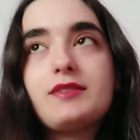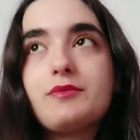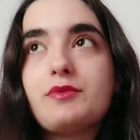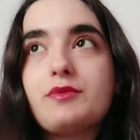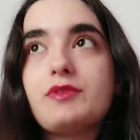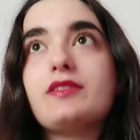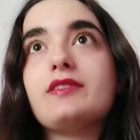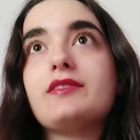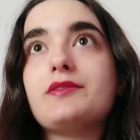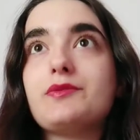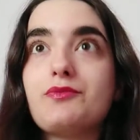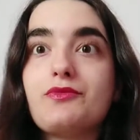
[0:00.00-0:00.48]

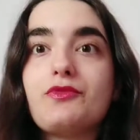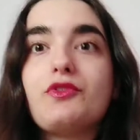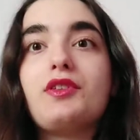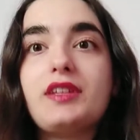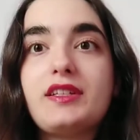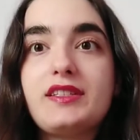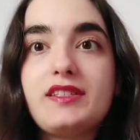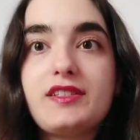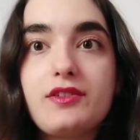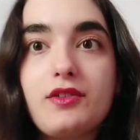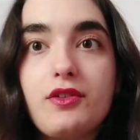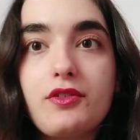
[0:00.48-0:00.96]
because
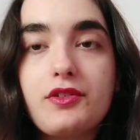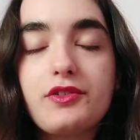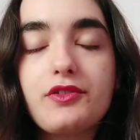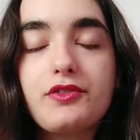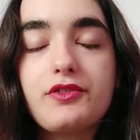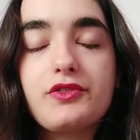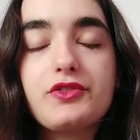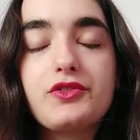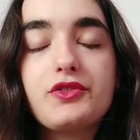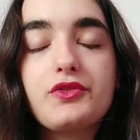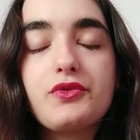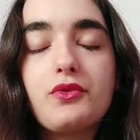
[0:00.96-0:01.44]
it's an
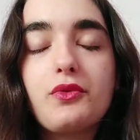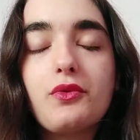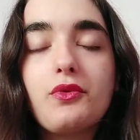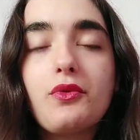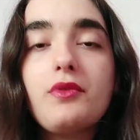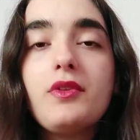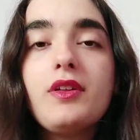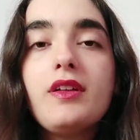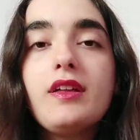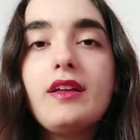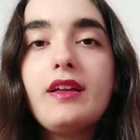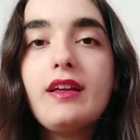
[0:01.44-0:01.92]
all-girls
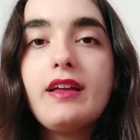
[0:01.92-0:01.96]
school,